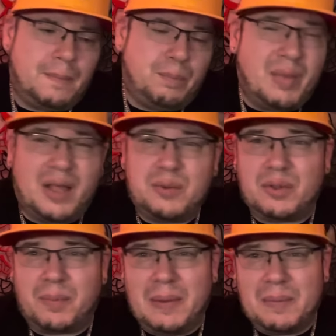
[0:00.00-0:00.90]
And that's what
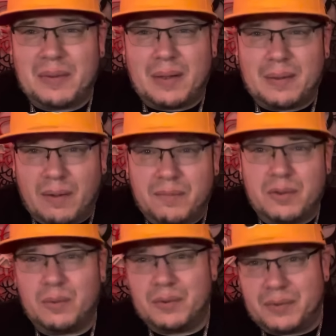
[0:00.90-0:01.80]
the people that love
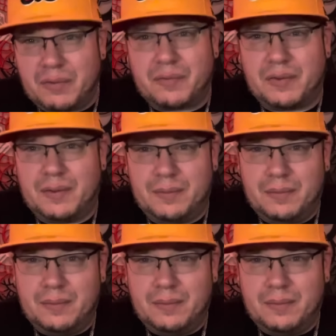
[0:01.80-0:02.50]
you will do for you.